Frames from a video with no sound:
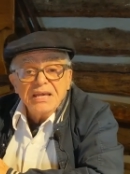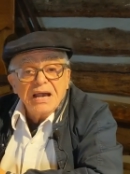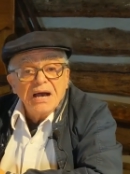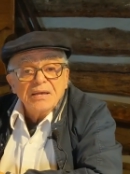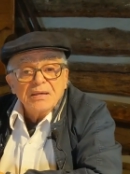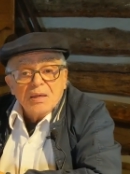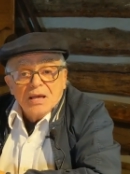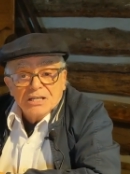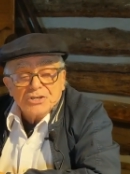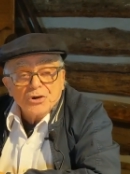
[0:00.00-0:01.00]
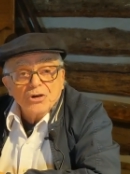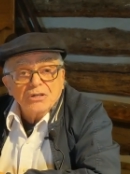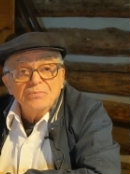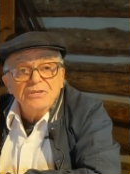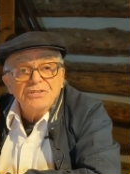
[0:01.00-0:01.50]
the uh,
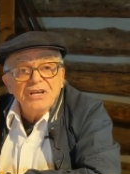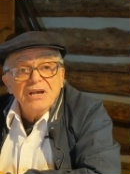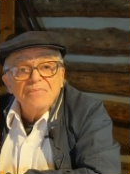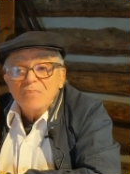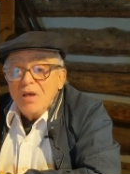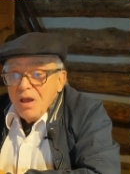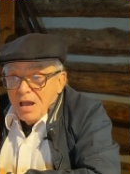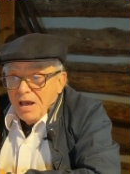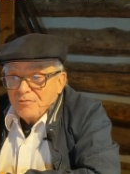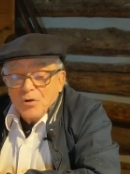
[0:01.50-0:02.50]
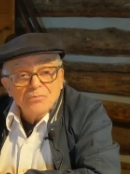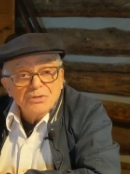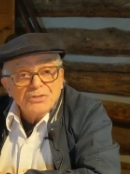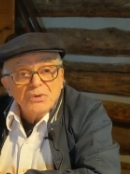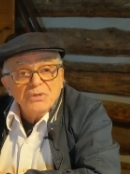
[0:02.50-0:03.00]
Historical Museum at Fort
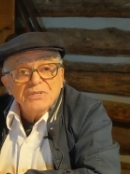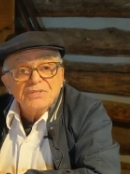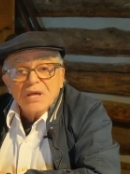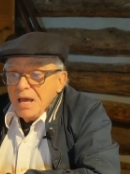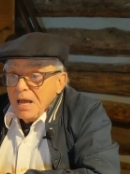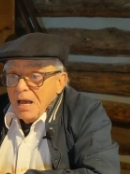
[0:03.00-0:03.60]
Missoula's